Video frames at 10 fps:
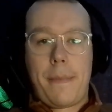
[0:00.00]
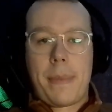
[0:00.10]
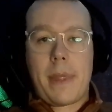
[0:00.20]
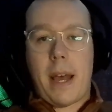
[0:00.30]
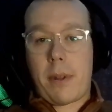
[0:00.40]

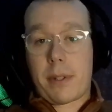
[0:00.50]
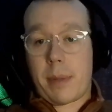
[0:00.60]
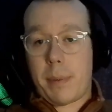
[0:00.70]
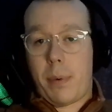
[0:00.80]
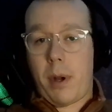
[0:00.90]
Now, there's
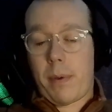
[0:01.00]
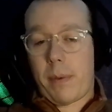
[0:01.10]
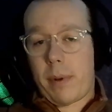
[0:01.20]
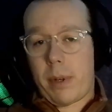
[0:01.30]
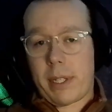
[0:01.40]
comes a point
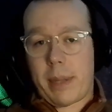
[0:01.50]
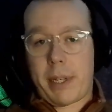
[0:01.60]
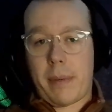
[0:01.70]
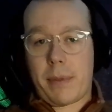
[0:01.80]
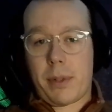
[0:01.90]
where does that
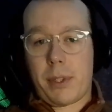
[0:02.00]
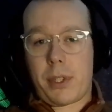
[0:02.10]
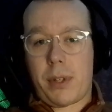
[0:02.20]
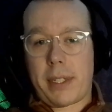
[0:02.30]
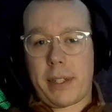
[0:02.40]
become so
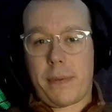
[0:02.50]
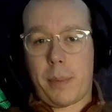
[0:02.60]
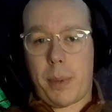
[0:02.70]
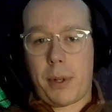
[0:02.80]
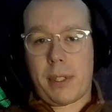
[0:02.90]
distressing for
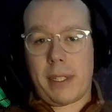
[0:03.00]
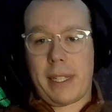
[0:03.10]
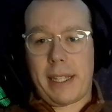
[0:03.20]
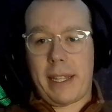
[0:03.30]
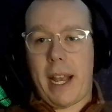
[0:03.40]
a person that
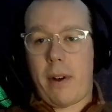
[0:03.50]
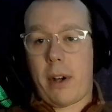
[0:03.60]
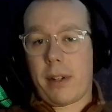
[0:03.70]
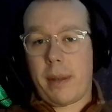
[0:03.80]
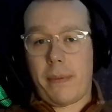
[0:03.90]
they have a
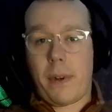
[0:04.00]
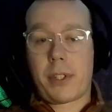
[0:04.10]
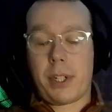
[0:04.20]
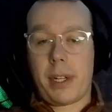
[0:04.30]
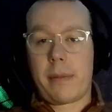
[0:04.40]
hard time
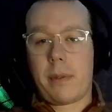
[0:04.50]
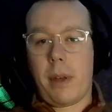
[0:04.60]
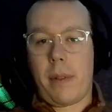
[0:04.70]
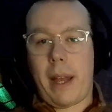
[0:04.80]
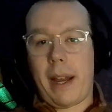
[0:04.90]
functioning?
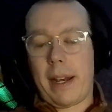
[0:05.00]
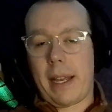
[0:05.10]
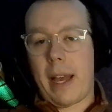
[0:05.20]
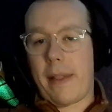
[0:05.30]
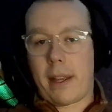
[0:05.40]
That, and
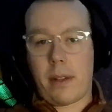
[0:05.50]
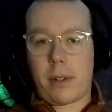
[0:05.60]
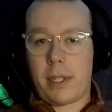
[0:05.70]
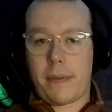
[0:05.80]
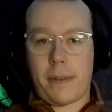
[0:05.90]
again, that can
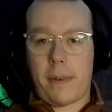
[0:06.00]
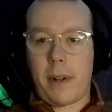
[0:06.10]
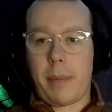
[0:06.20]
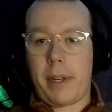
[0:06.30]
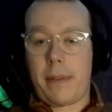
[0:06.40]
look different
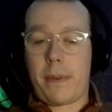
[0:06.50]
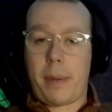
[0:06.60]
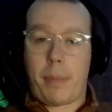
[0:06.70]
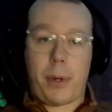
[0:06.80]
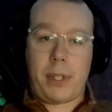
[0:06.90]
for everybody.
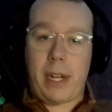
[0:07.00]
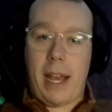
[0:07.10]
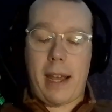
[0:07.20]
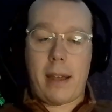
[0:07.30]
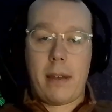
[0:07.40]
For a person
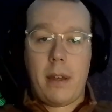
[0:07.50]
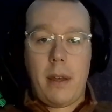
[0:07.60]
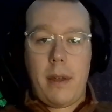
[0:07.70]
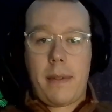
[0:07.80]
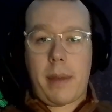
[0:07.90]
A,
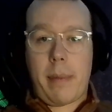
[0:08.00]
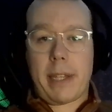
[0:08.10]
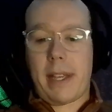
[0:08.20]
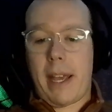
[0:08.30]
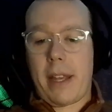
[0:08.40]
they may
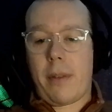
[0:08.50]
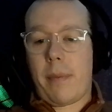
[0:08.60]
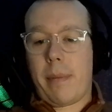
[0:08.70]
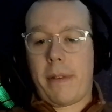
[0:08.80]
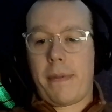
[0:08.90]
say, hey,
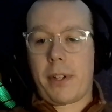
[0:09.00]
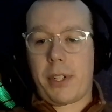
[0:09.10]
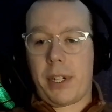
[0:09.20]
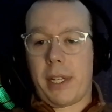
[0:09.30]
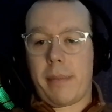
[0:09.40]
my
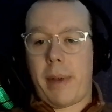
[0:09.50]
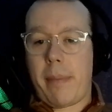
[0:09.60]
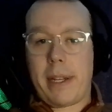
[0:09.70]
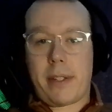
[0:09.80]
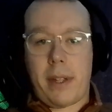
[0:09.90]
functioning, my
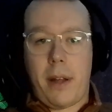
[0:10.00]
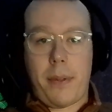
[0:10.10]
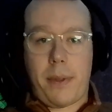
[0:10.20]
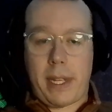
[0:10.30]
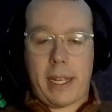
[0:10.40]
mental
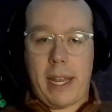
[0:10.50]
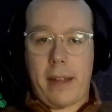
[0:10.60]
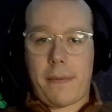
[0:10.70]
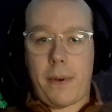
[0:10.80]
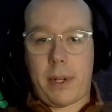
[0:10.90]
health is I
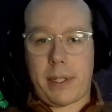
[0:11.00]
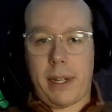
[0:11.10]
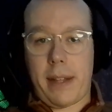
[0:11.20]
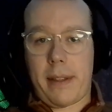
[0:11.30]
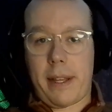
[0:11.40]
can't focus
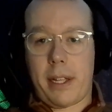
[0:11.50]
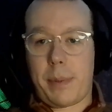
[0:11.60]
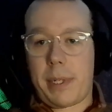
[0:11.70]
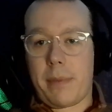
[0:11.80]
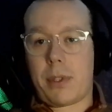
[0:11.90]
on anything else
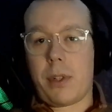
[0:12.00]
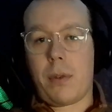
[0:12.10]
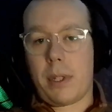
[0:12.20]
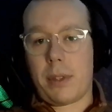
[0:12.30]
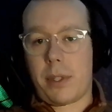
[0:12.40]
because I'm
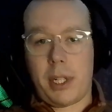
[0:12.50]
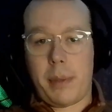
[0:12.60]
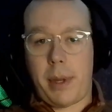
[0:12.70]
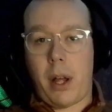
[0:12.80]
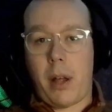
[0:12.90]
so
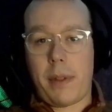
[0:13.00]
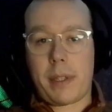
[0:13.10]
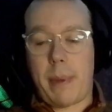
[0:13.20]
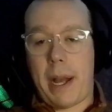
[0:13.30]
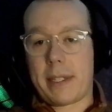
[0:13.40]
concerned about all
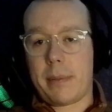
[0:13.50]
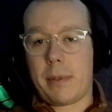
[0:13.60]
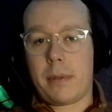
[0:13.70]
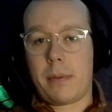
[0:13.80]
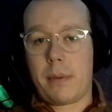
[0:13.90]
these
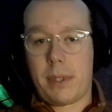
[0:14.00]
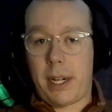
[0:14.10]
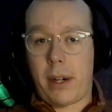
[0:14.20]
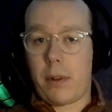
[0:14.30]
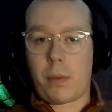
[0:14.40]
possible
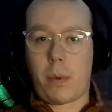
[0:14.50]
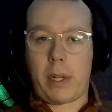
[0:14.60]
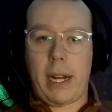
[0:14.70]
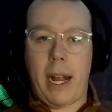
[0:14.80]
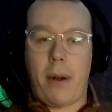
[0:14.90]
scenarios
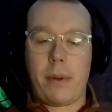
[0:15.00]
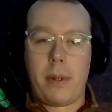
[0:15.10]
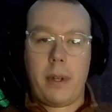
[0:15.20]
working out.